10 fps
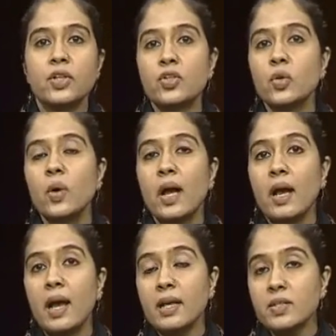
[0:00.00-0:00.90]
So,
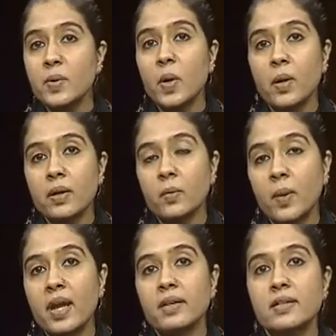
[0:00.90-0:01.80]
as we all are
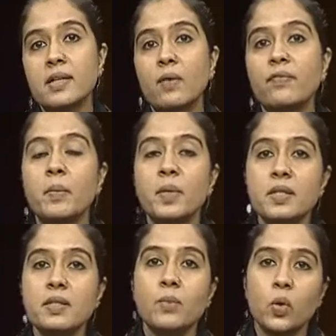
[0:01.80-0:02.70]
aware, that how
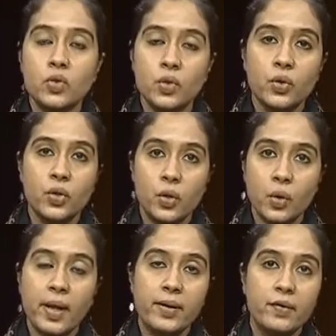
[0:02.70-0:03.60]
feminism also, you know,
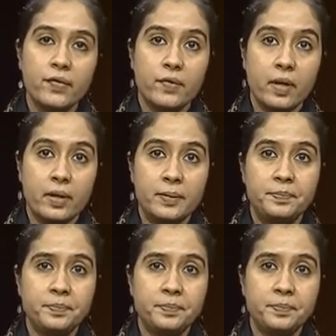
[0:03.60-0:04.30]
kind of um,